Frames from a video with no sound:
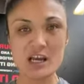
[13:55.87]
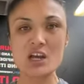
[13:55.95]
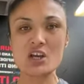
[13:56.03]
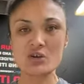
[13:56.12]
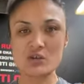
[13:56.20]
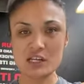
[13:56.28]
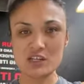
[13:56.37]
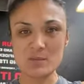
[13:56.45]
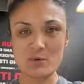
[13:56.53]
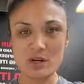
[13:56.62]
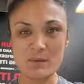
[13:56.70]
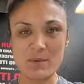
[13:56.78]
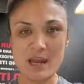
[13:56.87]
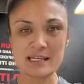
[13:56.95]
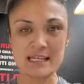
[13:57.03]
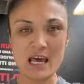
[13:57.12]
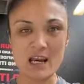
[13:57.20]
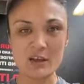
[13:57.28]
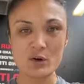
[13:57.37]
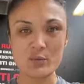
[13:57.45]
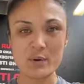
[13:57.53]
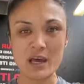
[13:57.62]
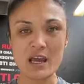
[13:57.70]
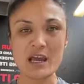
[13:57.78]
You need to bring it back down a little
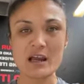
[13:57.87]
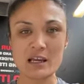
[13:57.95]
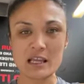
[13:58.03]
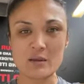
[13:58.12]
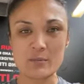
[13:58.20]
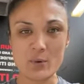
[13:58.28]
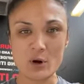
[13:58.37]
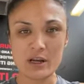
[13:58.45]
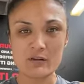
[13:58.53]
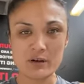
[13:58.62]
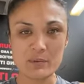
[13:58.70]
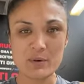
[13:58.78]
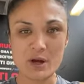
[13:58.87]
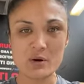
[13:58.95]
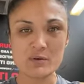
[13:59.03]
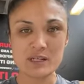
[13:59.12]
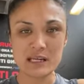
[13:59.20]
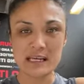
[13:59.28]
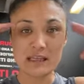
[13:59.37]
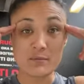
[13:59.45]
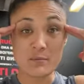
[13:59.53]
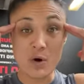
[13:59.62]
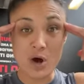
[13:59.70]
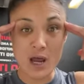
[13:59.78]
bit and let the body rebuild, get the
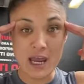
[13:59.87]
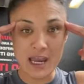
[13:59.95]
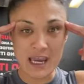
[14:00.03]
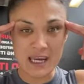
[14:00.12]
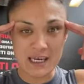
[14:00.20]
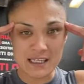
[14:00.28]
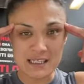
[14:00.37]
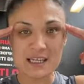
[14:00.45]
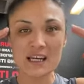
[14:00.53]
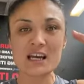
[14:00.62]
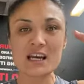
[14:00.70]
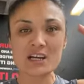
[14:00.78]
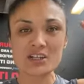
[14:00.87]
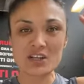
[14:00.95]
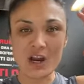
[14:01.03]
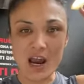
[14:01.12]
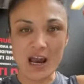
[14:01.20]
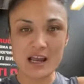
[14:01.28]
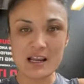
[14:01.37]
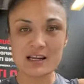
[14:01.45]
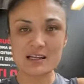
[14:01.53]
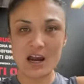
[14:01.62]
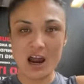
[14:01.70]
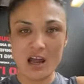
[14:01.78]
mind
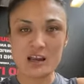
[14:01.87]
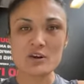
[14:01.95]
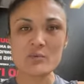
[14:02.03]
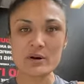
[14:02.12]
a little bit